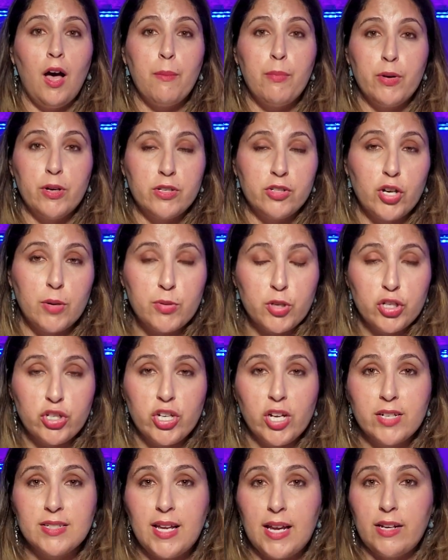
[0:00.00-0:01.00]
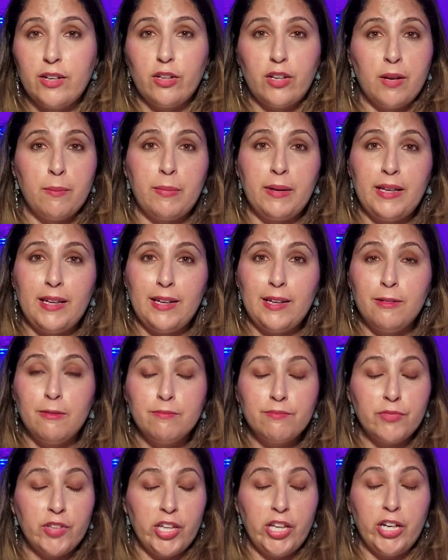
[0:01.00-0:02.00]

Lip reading: prescription drugs that can be